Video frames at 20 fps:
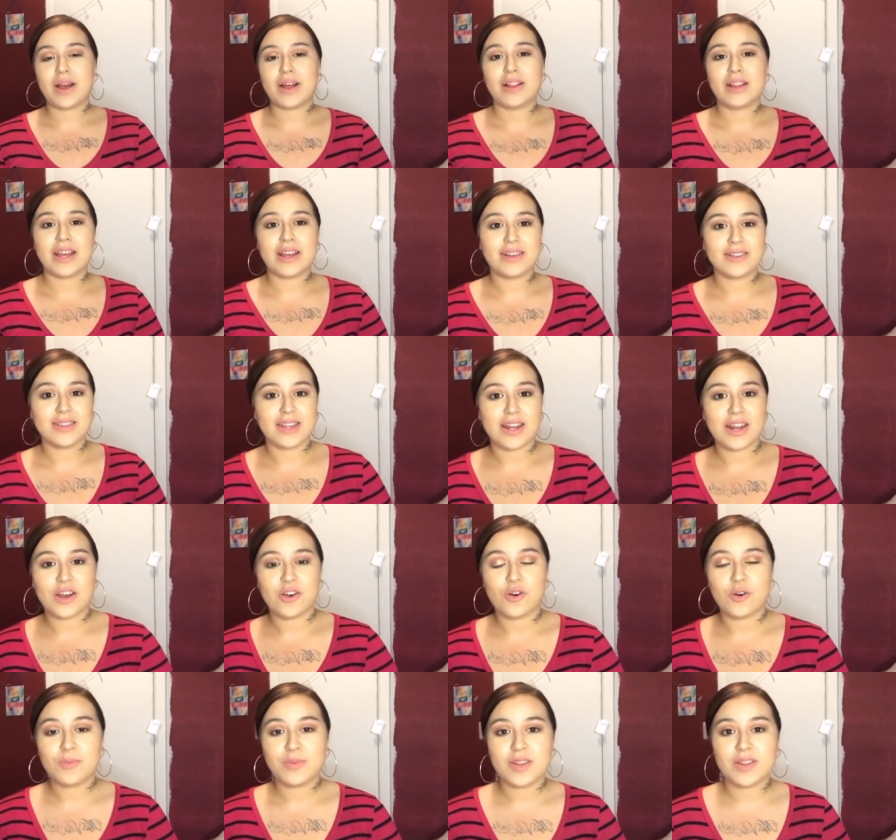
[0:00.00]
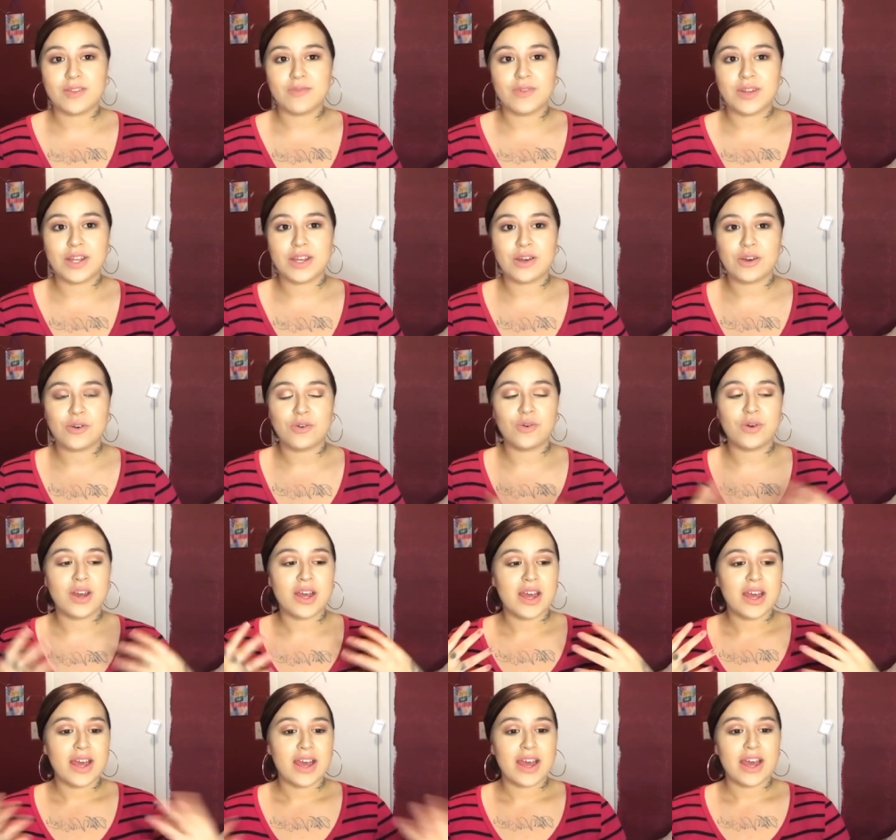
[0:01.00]
Like I said, I hope this video
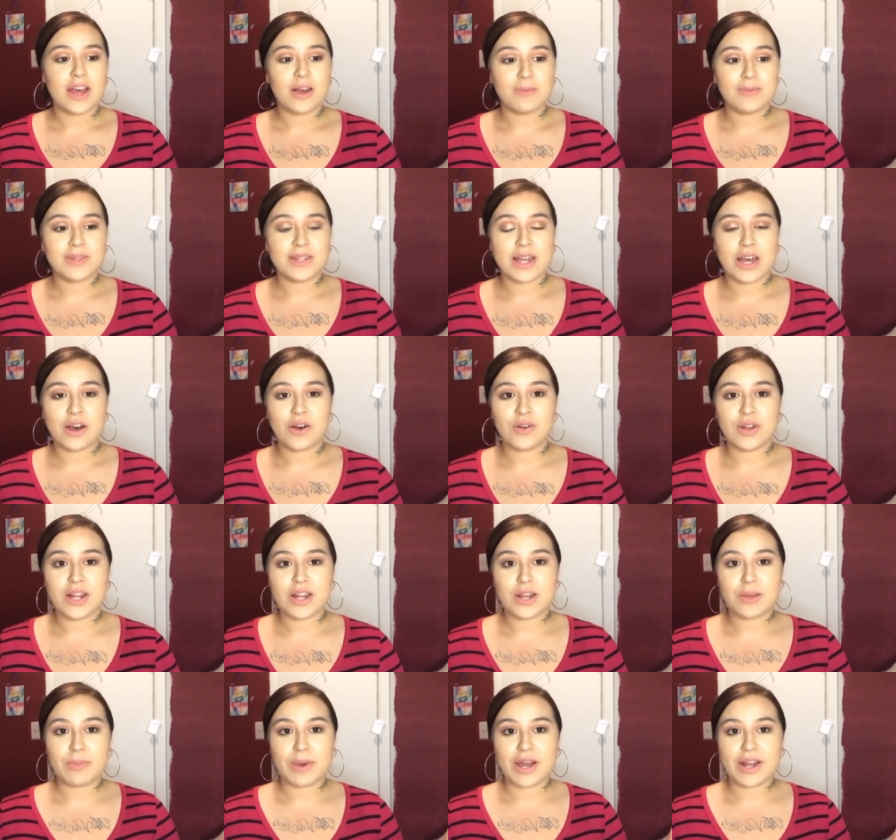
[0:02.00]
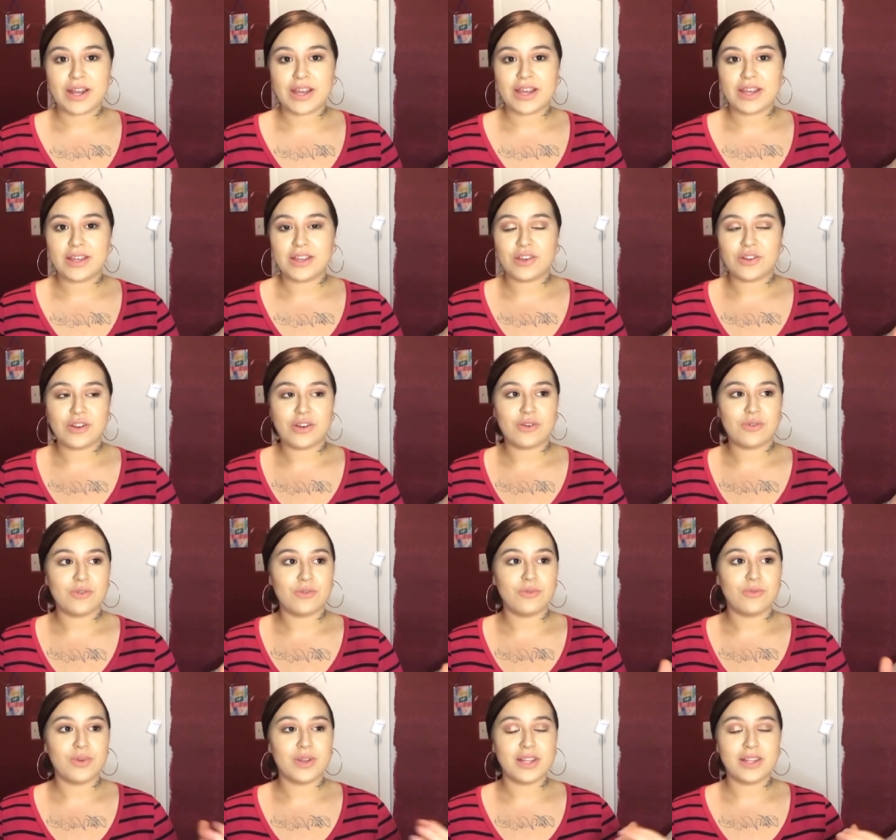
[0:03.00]
helps out anybody, you know,
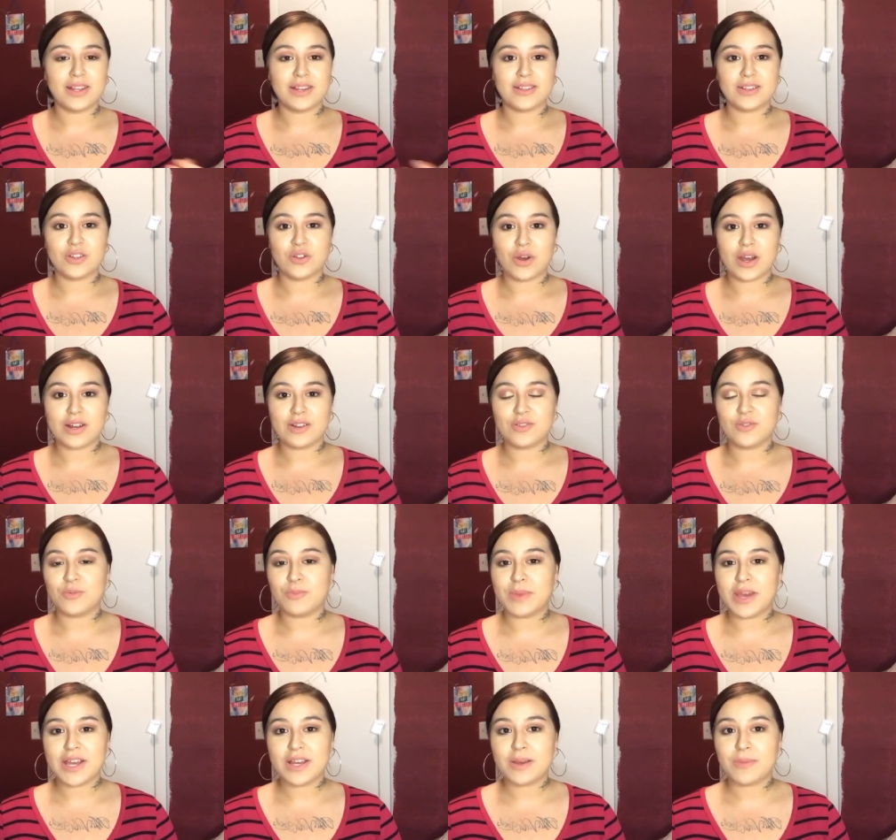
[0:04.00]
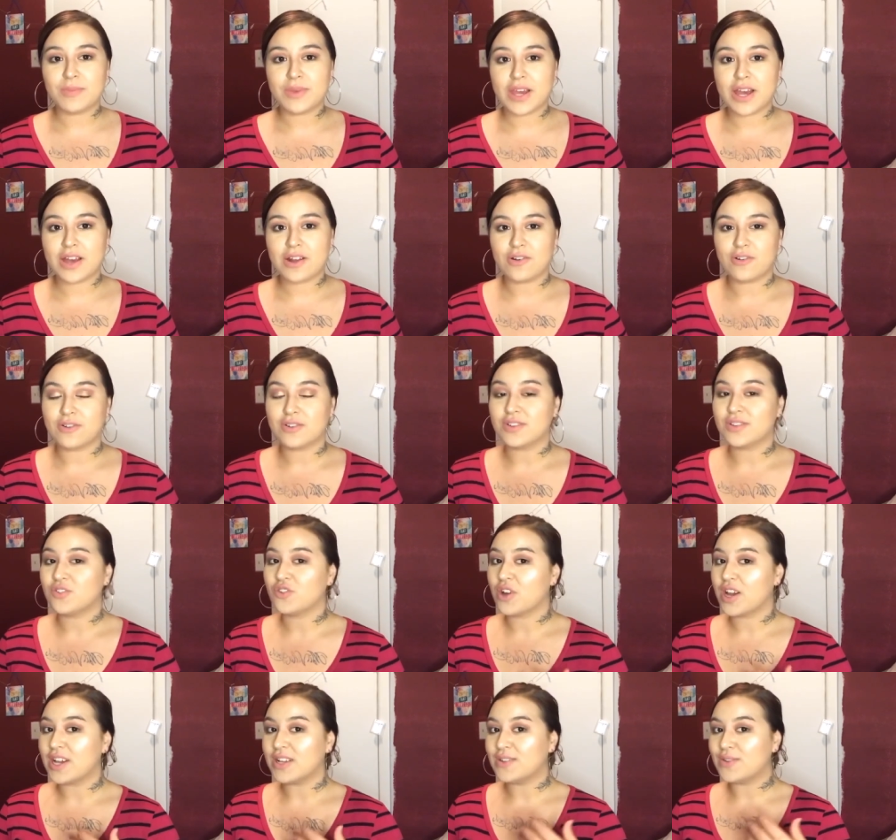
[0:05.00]
who really doesn't know how to do makeup yet or is
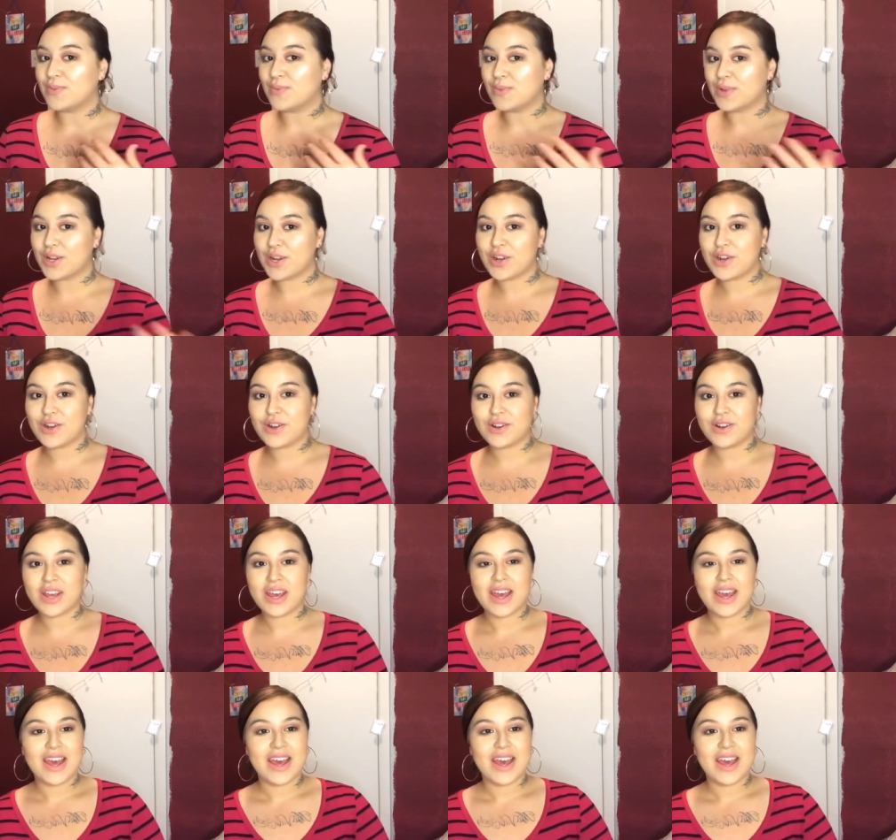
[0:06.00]
trying to learn.